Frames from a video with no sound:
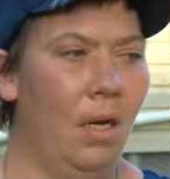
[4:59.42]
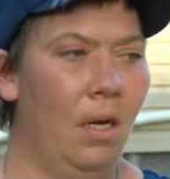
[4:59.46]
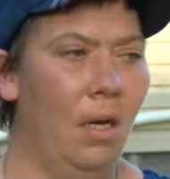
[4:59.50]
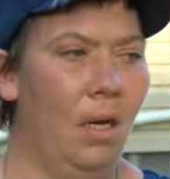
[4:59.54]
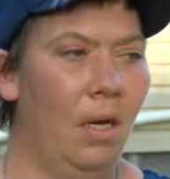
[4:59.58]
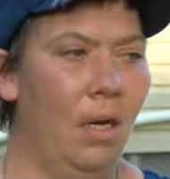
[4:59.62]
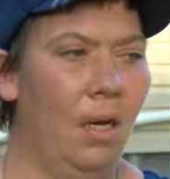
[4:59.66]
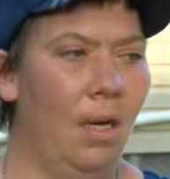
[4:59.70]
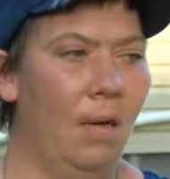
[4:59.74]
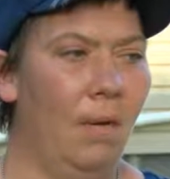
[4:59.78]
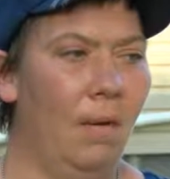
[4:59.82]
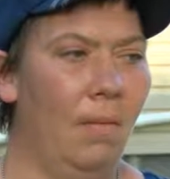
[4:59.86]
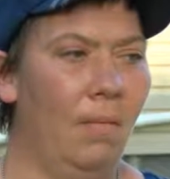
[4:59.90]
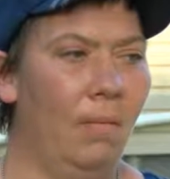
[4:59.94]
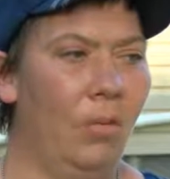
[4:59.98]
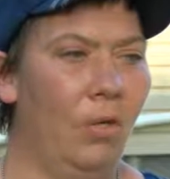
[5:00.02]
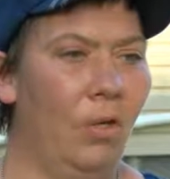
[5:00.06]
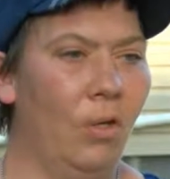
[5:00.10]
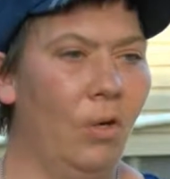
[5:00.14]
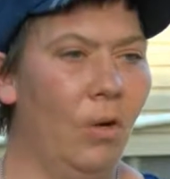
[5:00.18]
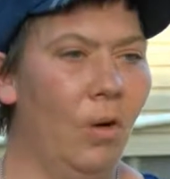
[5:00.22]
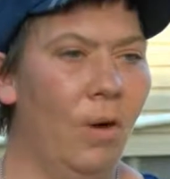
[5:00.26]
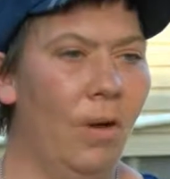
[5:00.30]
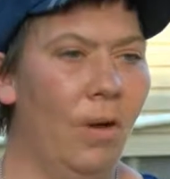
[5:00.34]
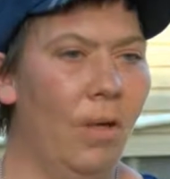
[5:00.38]
And I'm
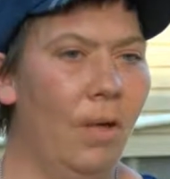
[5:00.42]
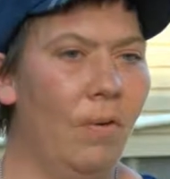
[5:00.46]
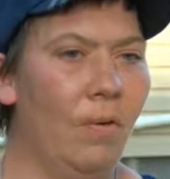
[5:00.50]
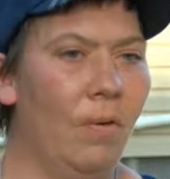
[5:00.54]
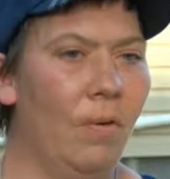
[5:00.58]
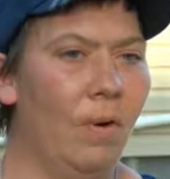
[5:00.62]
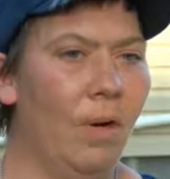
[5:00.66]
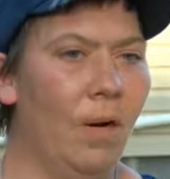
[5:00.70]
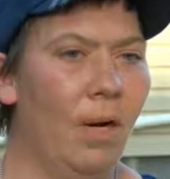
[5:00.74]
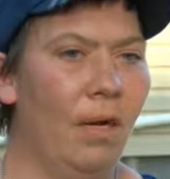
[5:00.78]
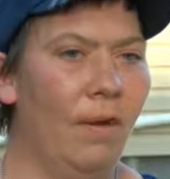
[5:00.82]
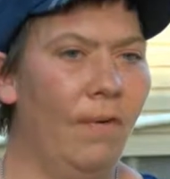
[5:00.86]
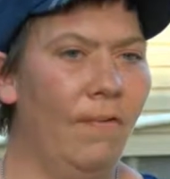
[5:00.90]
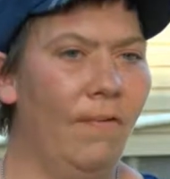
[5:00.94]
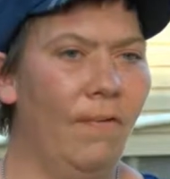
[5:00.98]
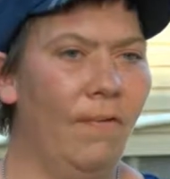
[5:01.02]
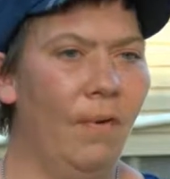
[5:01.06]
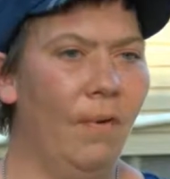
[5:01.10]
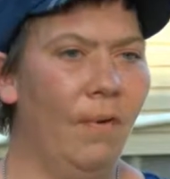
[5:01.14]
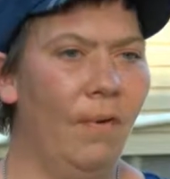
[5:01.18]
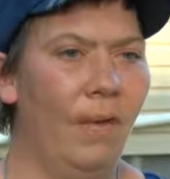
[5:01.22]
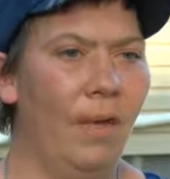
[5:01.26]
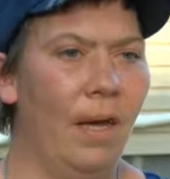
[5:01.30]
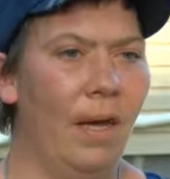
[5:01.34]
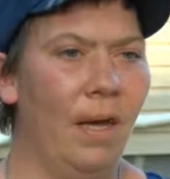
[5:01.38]
sorry that you guys
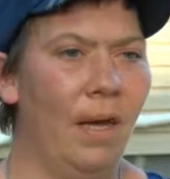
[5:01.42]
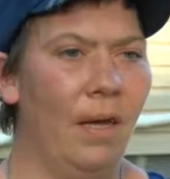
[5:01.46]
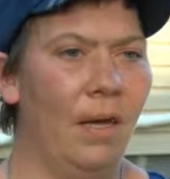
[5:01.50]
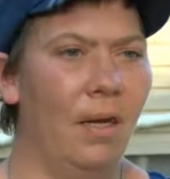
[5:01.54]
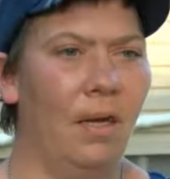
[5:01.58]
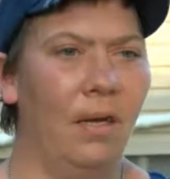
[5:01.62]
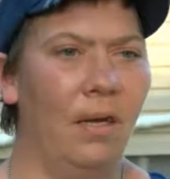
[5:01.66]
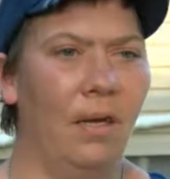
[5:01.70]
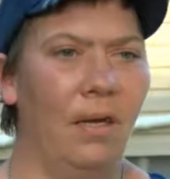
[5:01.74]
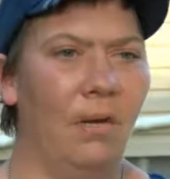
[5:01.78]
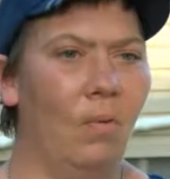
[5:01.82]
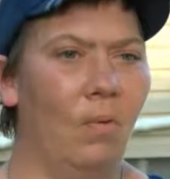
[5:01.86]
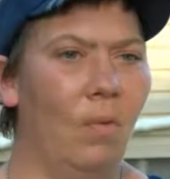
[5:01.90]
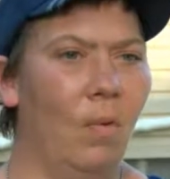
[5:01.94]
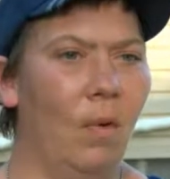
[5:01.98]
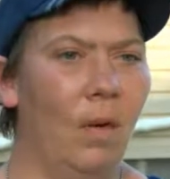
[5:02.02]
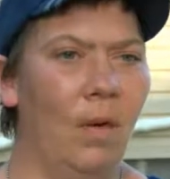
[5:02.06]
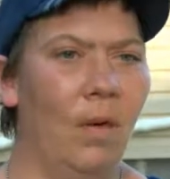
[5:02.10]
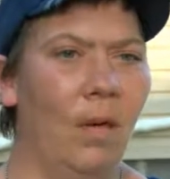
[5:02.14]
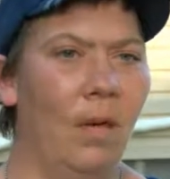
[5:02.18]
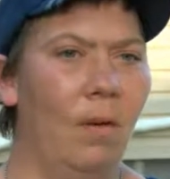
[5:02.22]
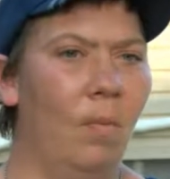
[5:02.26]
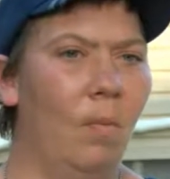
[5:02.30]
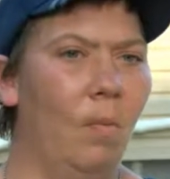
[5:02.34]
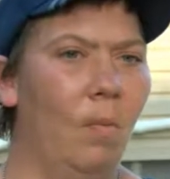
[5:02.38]
feel that
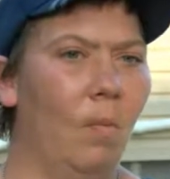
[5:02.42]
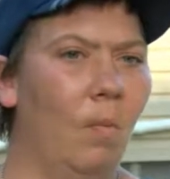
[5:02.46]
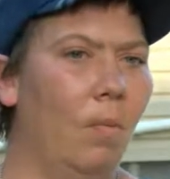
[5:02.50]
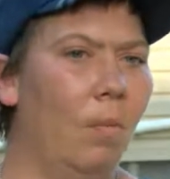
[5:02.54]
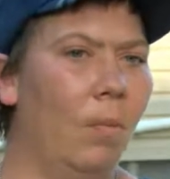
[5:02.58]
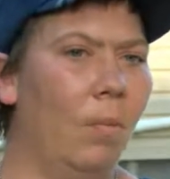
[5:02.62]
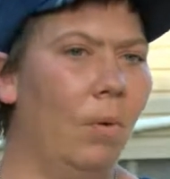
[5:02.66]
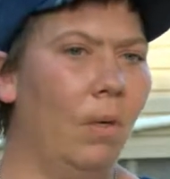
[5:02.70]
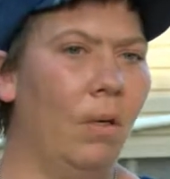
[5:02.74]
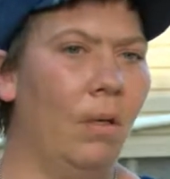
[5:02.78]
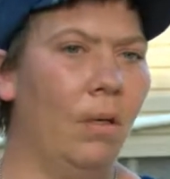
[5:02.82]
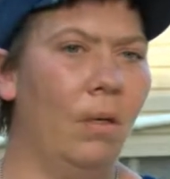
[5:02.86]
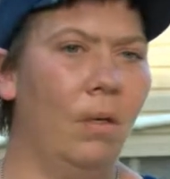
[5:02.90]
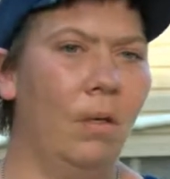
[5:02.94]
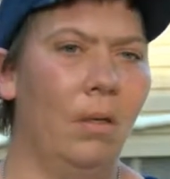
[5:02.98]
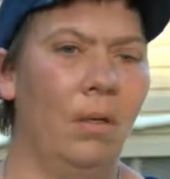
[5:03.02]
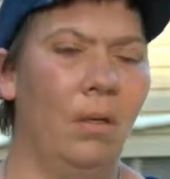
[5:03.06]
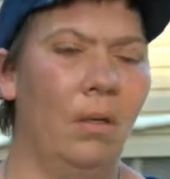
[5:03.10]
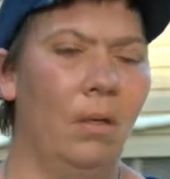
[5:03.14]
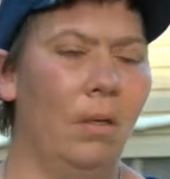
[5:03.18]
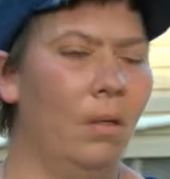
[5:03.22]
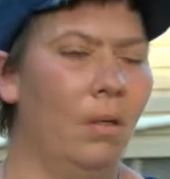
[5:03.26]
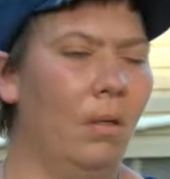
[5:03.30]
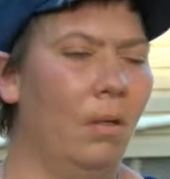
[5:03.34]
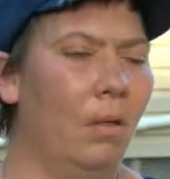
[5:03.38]
way, but
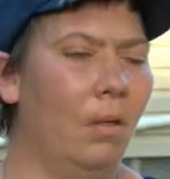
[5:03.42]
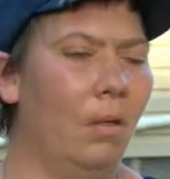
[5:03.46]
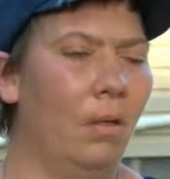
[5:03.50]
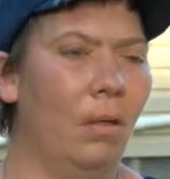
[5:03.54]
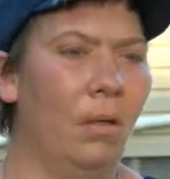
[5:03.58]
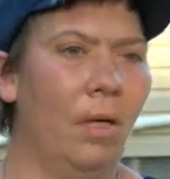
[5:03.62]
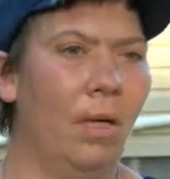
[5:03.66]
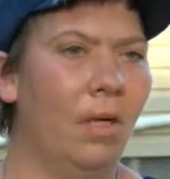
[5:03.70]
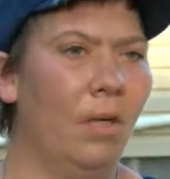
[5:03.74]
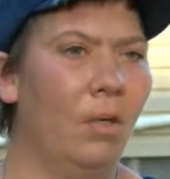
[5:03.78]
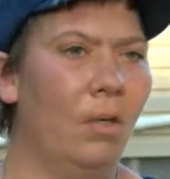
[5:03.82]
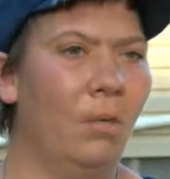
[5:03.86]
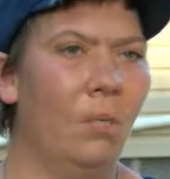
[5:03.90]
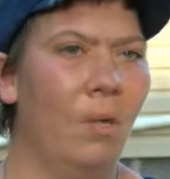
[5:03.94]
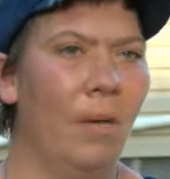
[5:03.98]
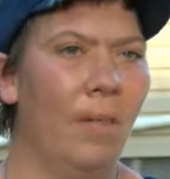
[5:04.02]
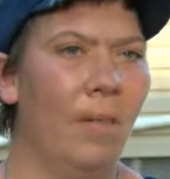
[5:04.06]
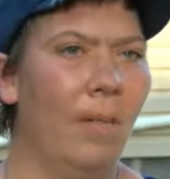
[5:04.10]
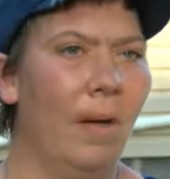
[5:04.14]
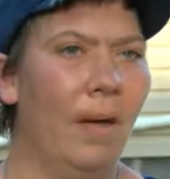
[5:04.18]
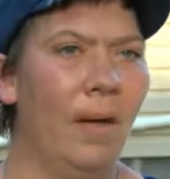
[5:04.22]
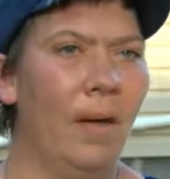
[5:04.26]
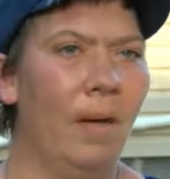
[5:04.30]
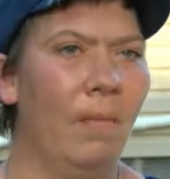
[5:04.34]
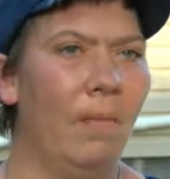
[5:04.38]
that's my
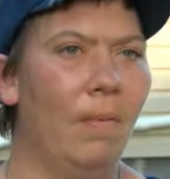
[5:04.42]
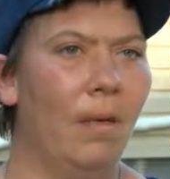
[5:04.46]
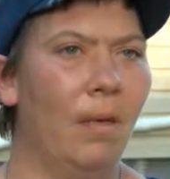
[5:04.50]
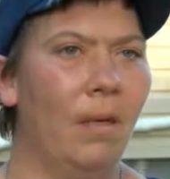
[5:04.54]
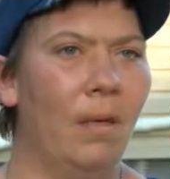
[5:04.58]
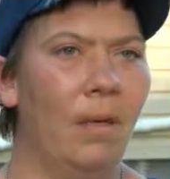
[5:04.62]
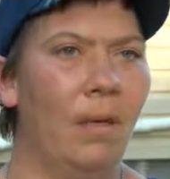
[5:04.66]
baby,